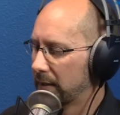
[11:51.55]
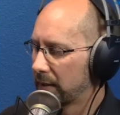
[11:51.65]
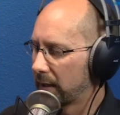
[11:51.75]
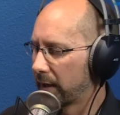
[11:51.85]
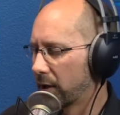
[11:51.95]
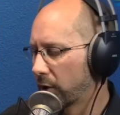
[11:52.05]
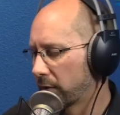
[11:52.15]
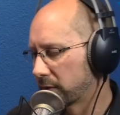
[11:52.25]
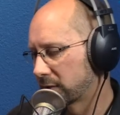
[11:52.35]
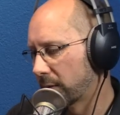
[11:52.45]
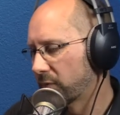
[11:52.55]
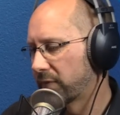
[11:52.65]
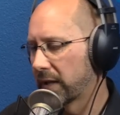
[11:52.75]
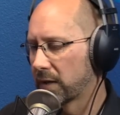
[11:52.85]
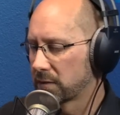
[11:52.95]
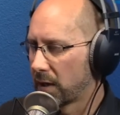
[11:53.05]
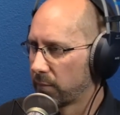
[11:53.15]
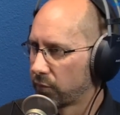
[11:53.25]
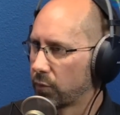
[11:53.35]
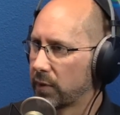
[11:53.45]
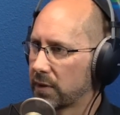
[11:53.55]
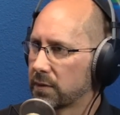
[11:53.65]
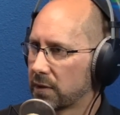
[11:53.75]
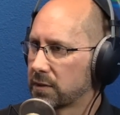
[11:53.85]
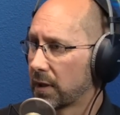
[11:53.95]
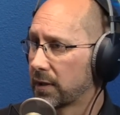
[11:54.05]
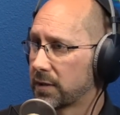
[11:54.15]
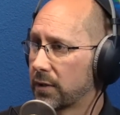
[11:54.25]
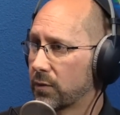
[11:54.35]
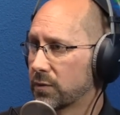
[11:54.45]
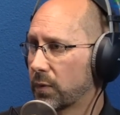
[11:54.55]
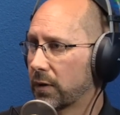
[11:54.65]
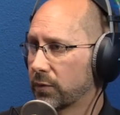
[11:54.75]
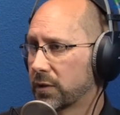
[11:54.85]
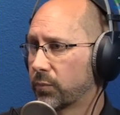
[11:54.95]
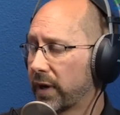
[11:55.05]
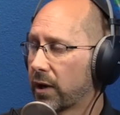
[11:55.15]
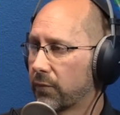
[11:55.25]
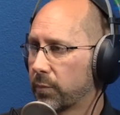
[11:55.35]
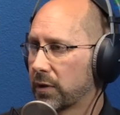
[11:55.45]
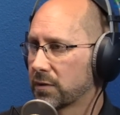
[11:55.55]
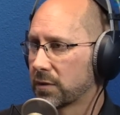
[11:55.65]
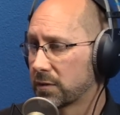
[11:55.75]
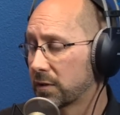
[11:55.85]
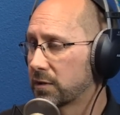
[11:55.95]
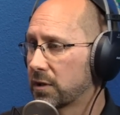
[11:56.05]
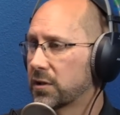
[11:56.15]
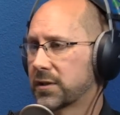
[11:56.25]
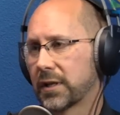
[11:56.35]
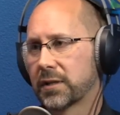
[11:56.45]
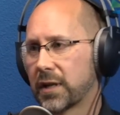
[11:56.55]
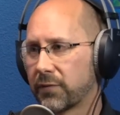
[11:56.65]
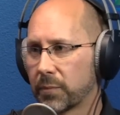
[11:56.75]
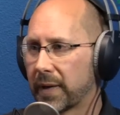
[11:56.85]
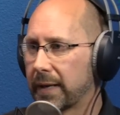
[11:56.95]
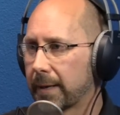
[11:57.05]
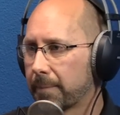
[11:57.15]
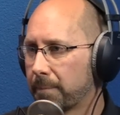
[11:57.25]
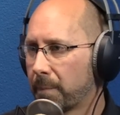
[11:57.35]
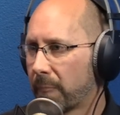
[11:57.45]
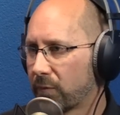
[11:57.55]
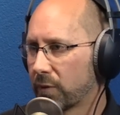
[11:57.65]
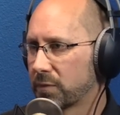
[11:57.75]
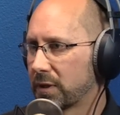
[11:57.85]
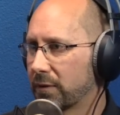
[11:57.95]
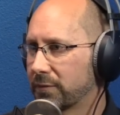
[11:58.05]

Mm-hmm. uh, and I know that some of that has come through in the, the seller centre as well, which I'm proud of because it's a decision sellers have to make for themselves.